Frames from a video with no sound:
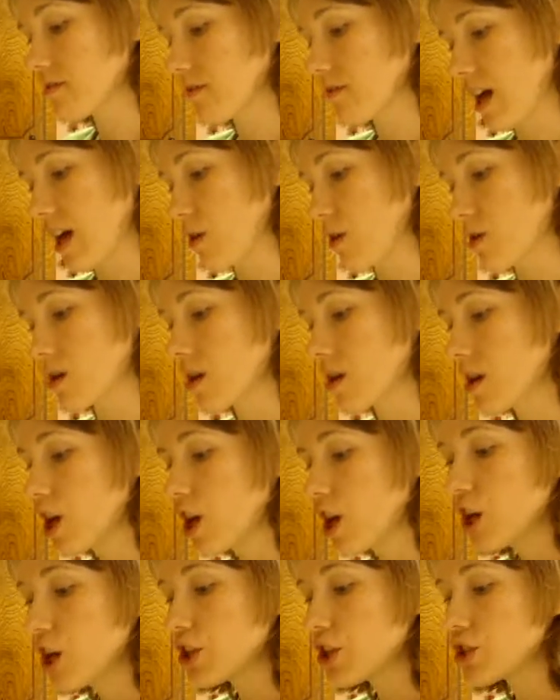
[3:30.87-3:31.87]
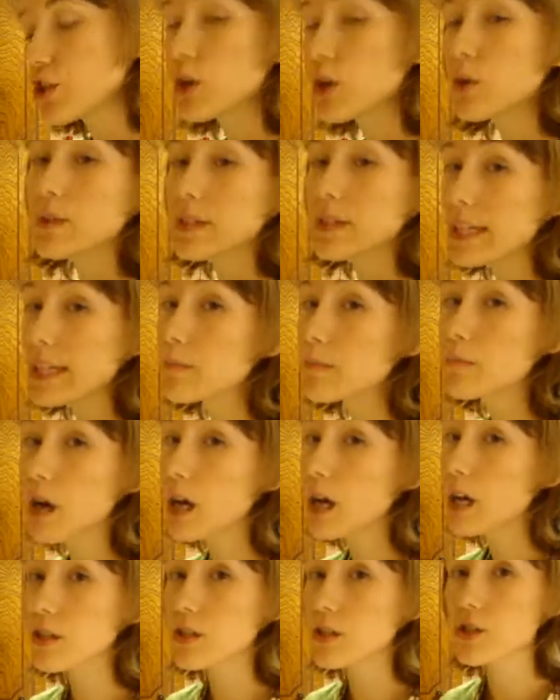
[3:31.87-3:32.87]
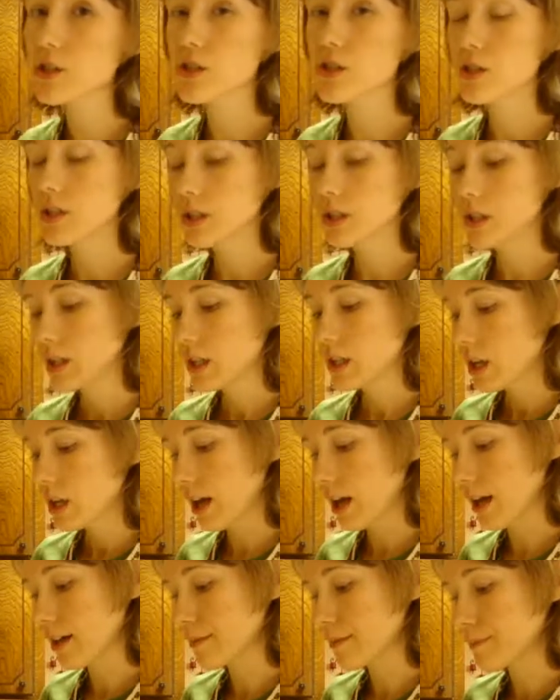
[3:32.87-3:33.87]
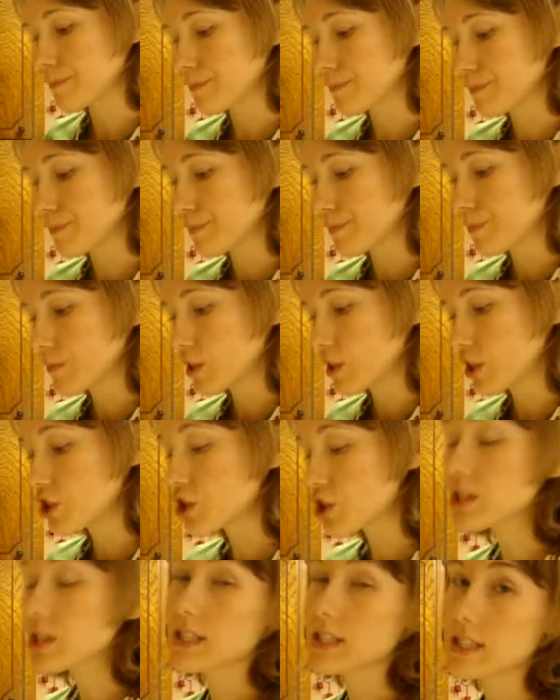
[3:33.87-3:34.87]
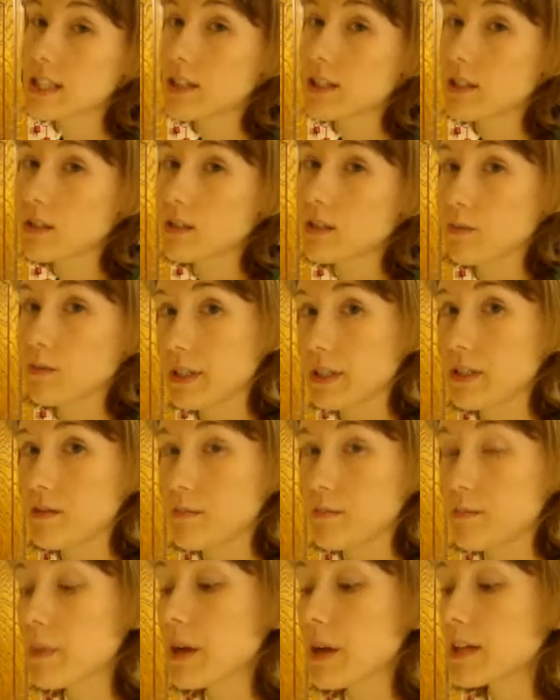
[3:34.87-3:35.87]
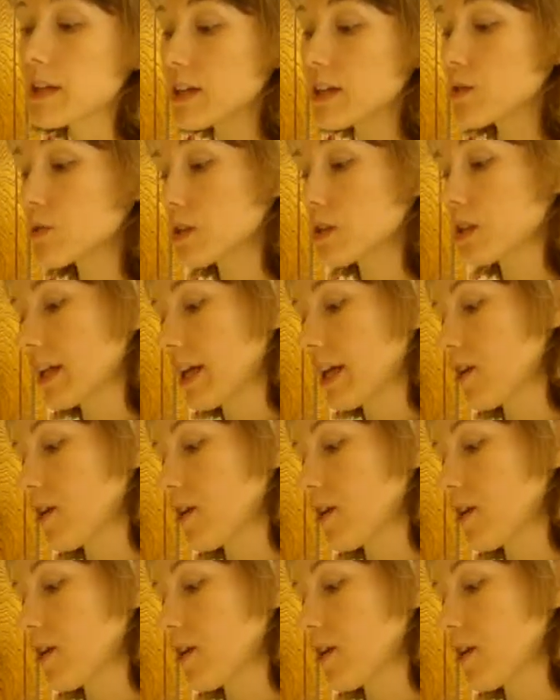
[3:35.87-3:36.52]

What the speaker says: of flour. You don't need much, you just need a little bit, but it really